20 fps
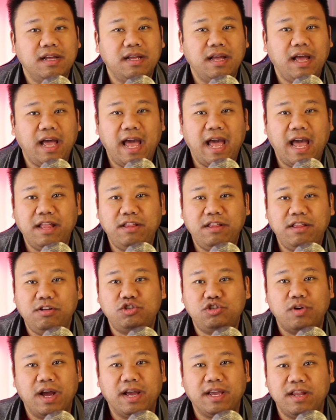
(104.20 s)
and to
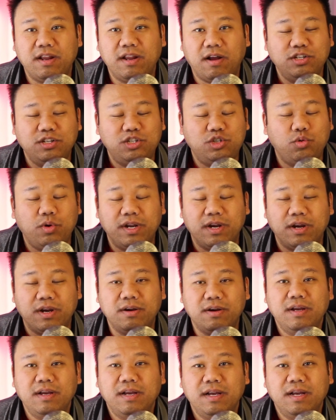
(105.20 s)
track it on
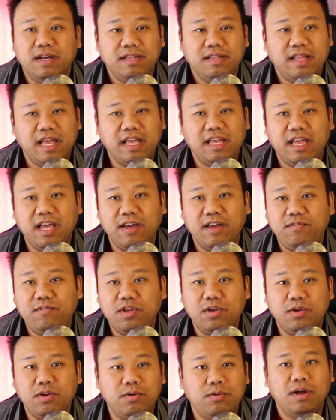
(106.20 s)
Twitter they give
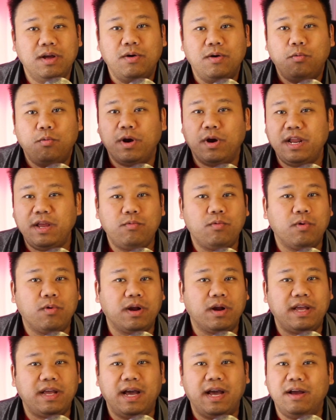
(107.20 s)
you where they
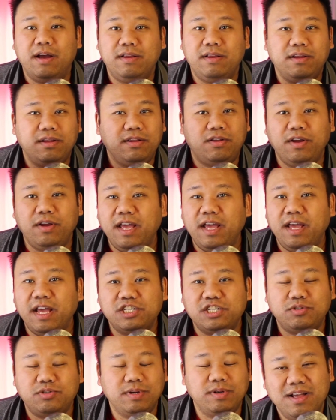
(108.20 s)
work at, their
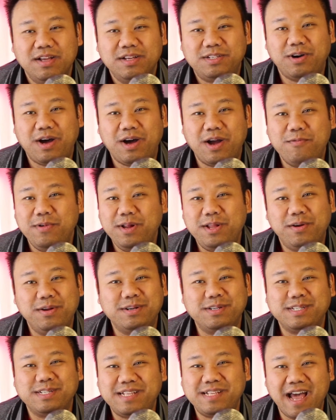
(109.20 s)
history. So I really don't
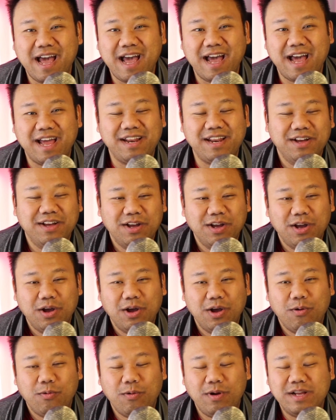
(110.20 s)
understand
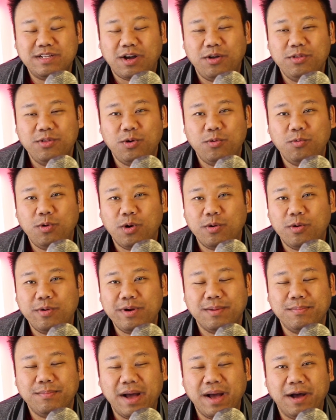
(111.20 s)
what is all the worry
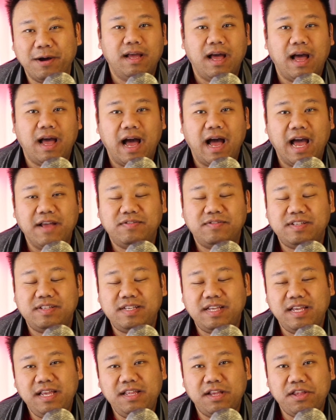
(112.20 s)
about. I've
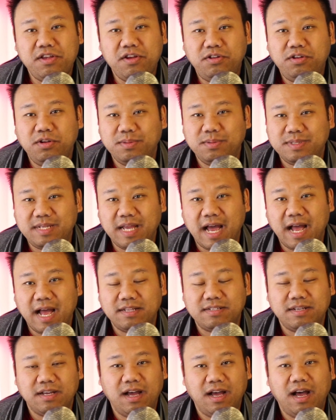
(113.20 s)
seen the YouTube
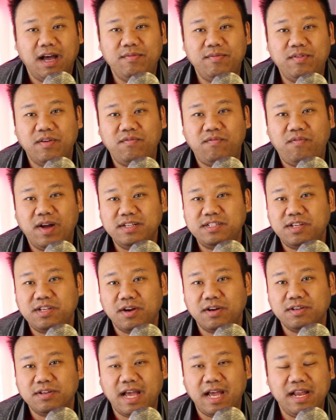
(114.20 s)
stats of the
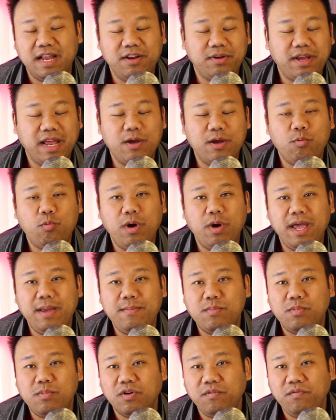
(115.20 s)
Fudsters and they're getting way
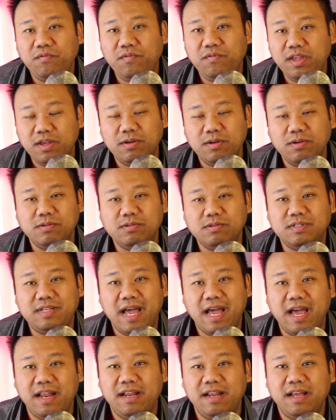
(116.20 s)
more views
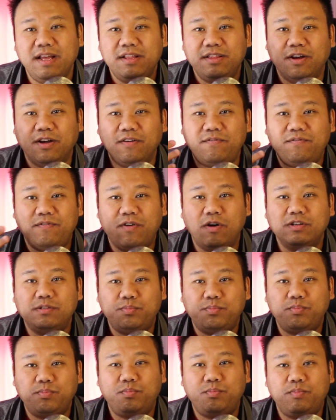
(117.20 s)
than the folks
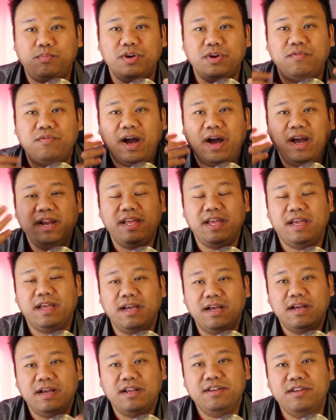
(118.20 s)

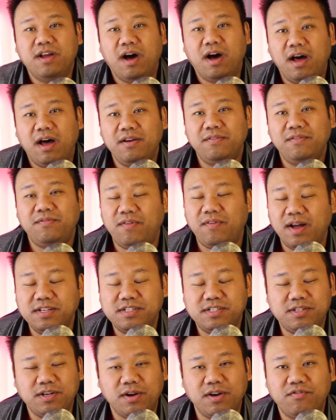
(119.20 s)
providing
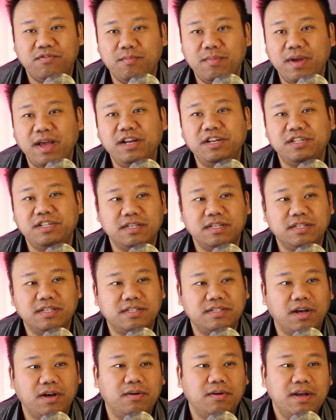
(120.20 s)
non-Fudster information.
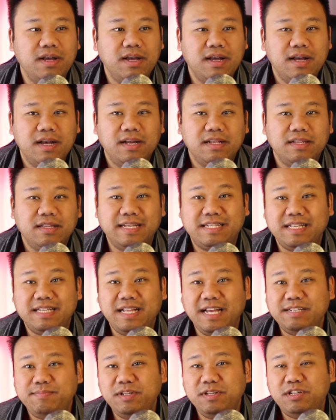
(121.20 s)
So this leads me to